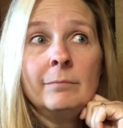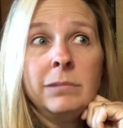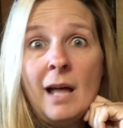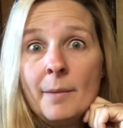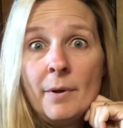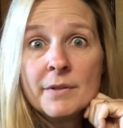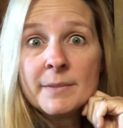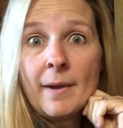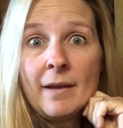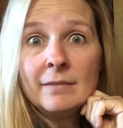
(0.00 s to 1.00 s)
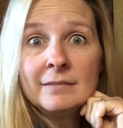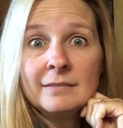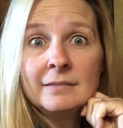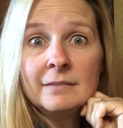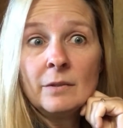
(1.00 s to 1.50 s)
blog post about
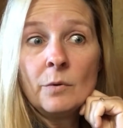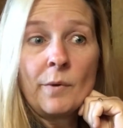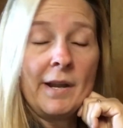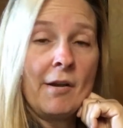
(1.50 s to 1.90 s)
or write an